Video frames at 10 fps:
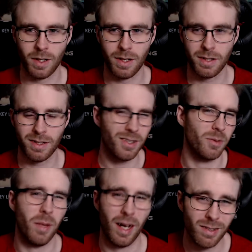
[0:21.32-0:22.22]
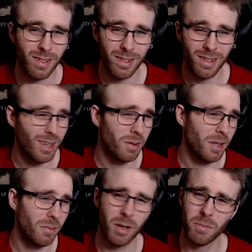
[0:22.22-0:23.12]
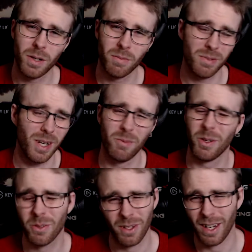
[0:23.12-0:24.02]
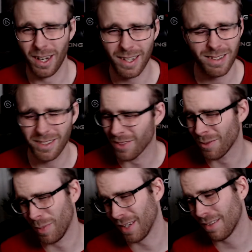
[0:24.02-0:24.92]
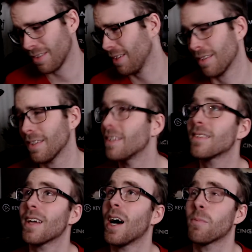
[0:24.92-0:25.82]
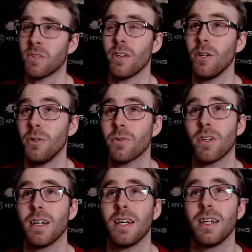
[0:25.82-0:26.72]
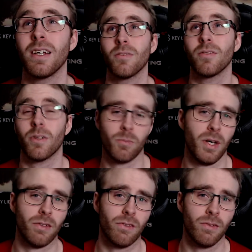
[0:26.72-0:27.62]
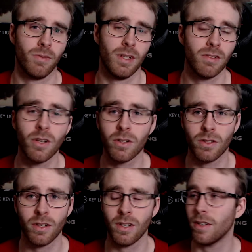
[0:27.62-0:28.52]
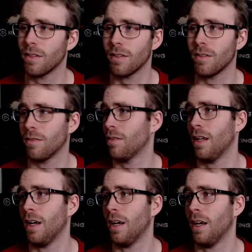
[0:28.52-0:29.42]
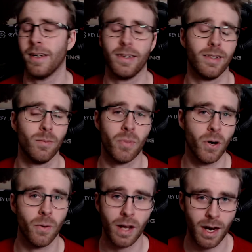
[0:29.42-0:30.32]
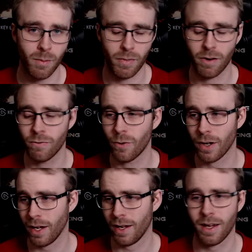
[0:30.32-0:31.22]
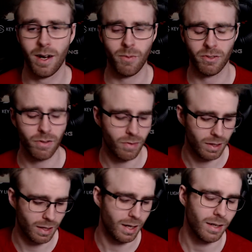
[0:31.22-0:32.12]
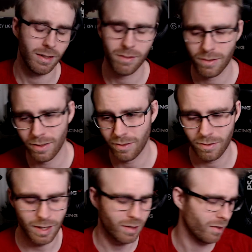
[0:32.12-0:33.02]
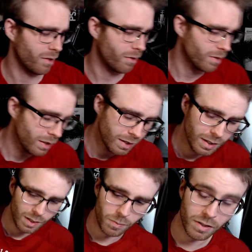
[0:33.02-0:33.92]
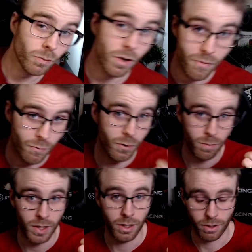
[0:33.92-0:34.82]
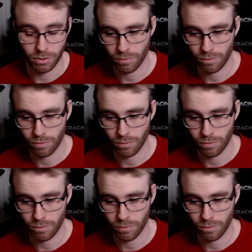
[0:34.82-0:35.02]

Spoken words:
It's not the best. I'm not gonna lie. It's not the best. It's absolutely not best. It's not like Pro camera, 4K camera, stuff like that. It's actually not. But it's worth for the money though.